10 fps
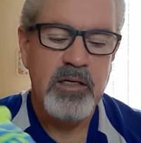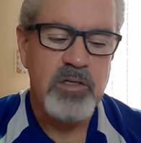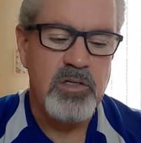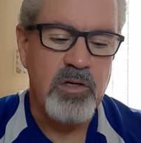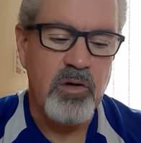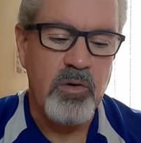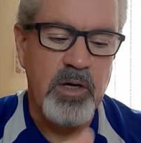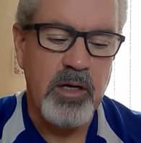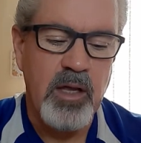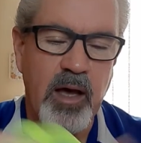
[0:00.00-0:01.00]

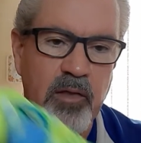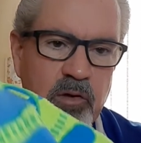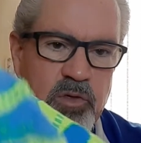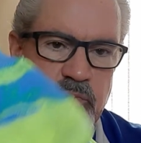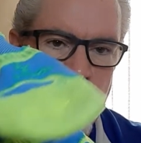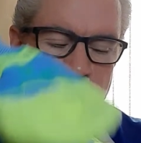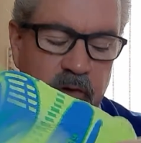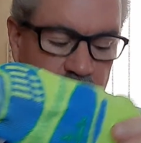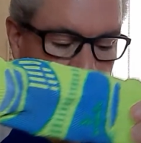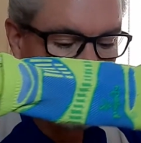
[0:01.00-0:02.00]
So yeah, those work
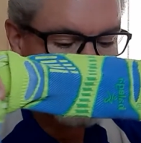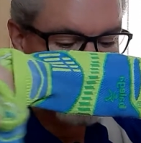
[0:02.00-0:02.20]
really well.